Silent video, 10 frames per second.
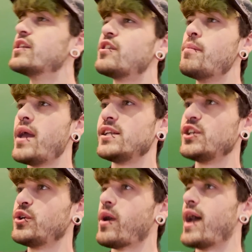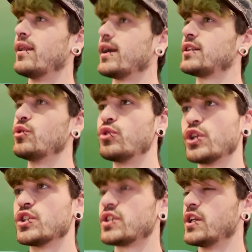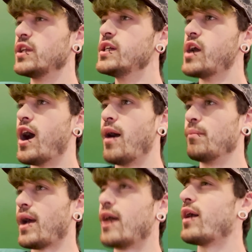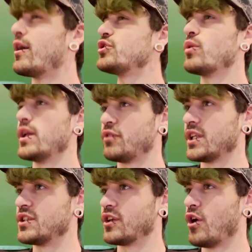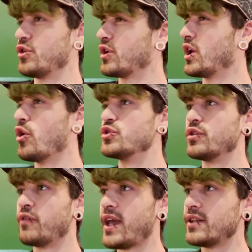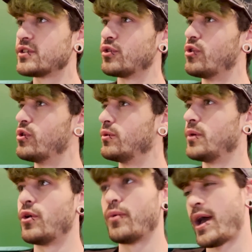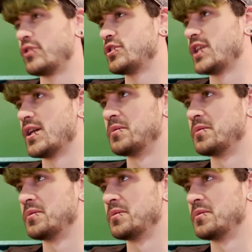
the menu and like the audience and um, how, how do you want everything to go? You're gonna host events or, or how do you see it?